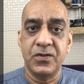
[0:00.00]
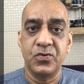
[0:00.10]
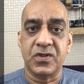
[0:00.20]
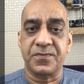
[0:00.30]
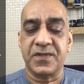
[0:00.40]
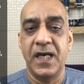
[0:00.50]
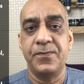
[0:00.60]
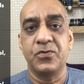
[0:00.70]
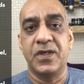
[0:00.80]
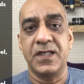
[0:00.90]
Do
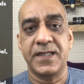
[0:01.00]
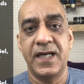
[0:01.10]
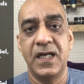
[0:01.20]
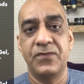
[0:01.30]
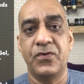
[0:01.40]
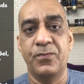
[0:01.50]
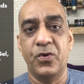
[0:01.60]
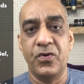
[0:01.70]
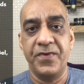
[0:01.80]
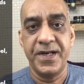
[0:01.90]
subscribe to our channel for
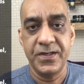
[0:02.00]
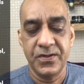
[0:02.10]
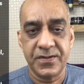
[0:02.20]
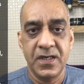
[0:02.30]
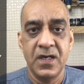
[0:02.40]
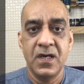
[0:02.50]
more videos